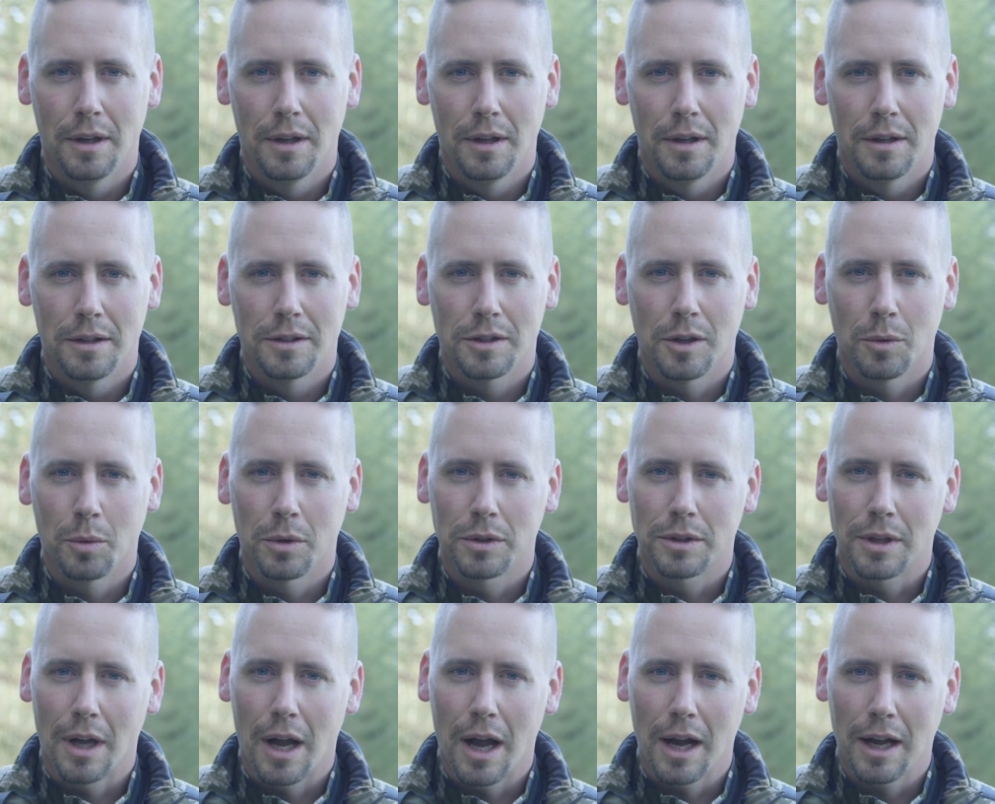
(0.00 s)
So we'll
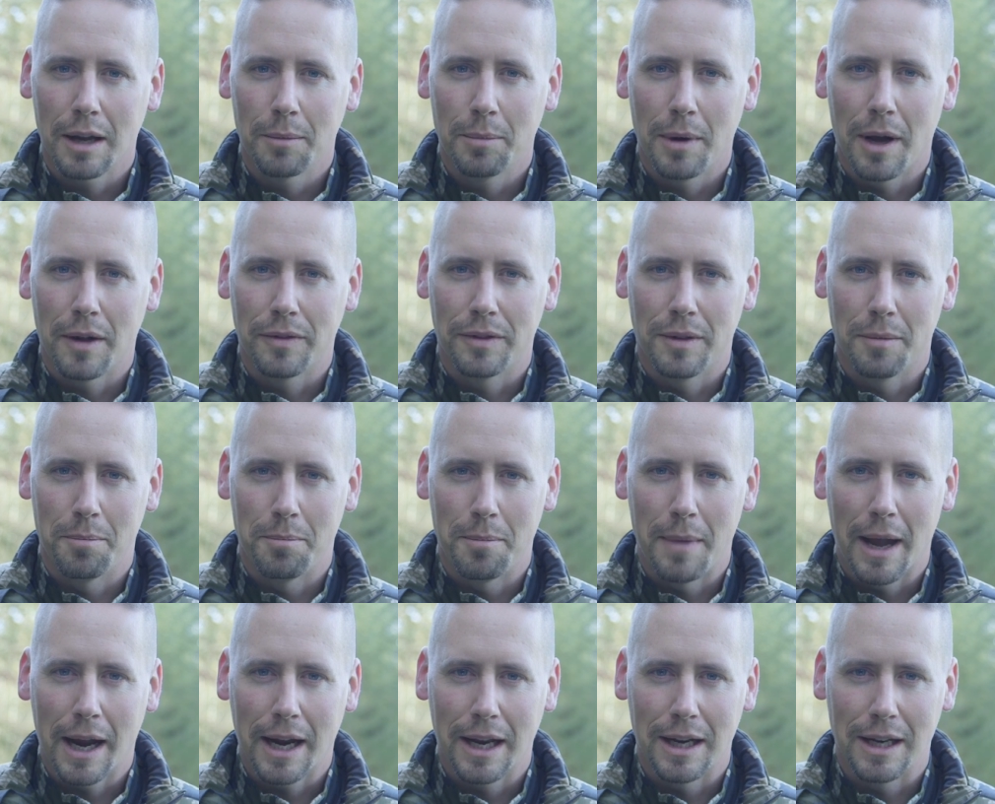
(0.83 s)
talk about the
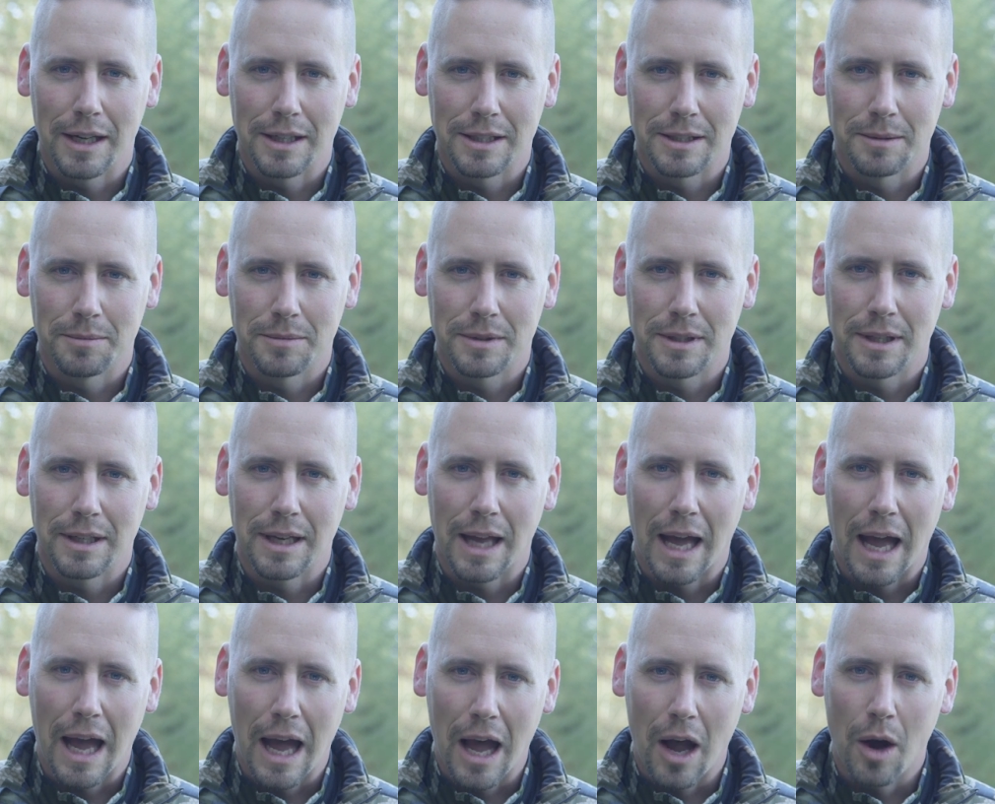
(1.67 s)
mechanisms and
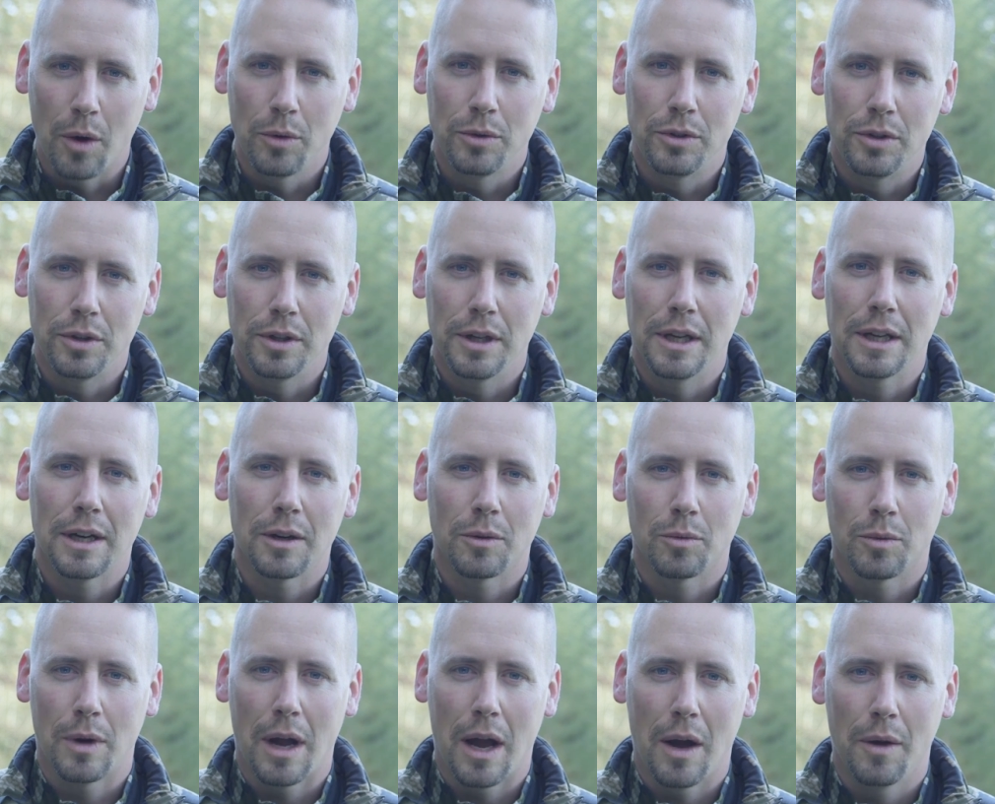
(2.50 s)
how to get
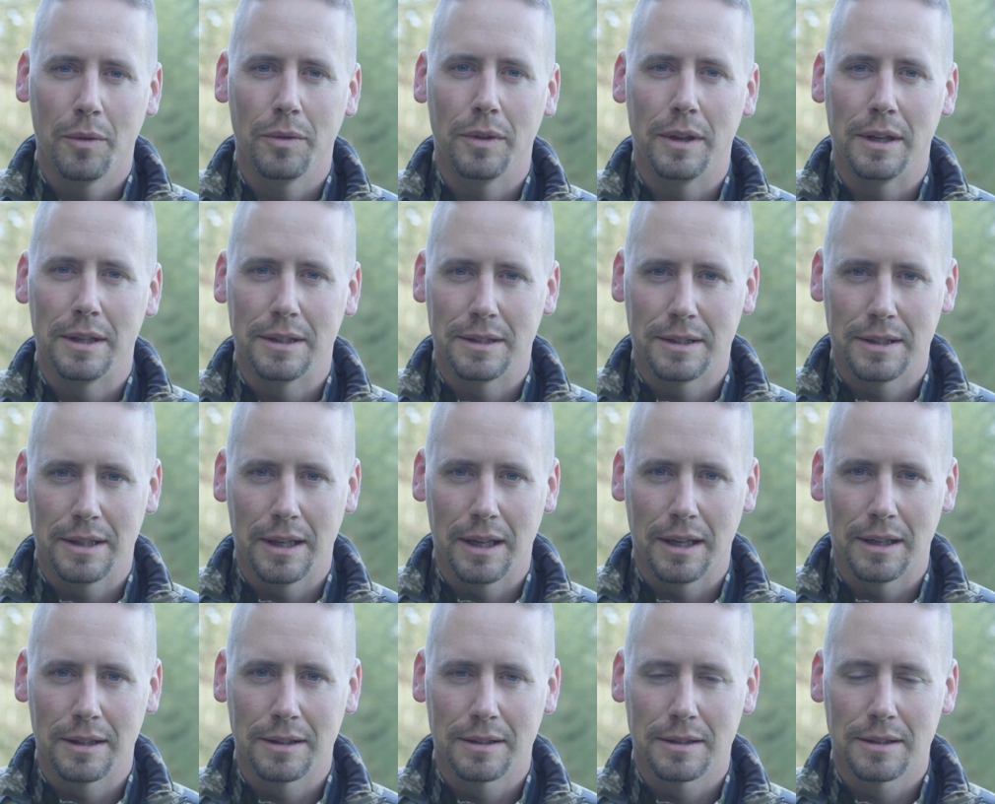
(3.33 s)
around these
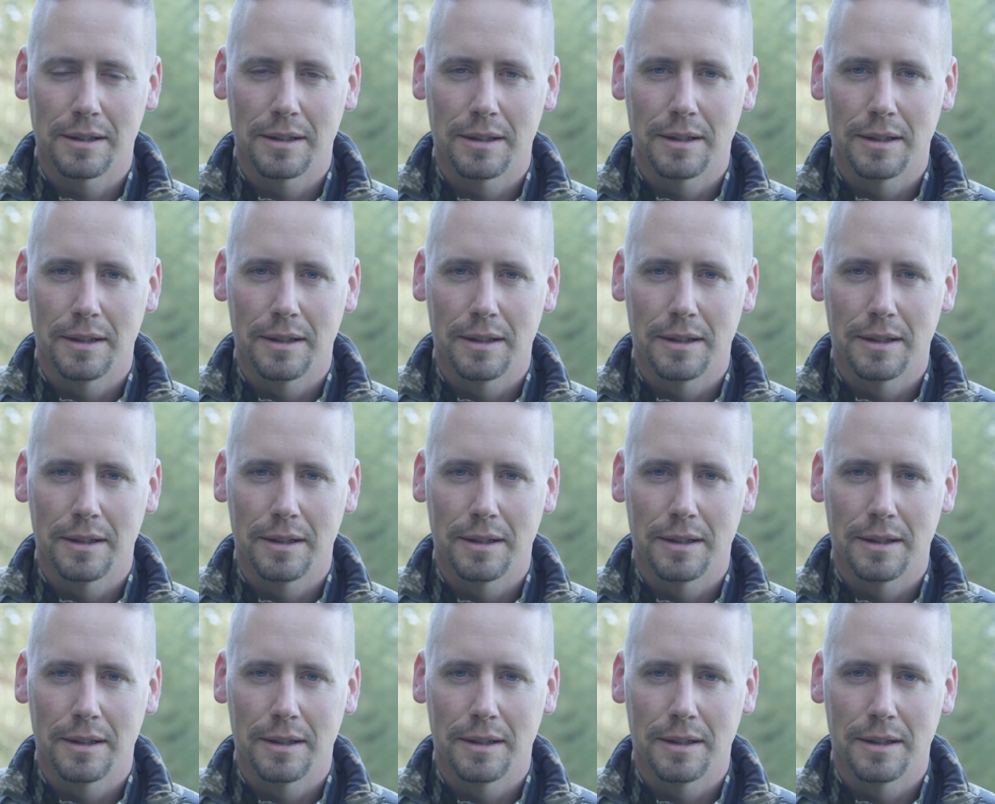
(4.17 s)
things.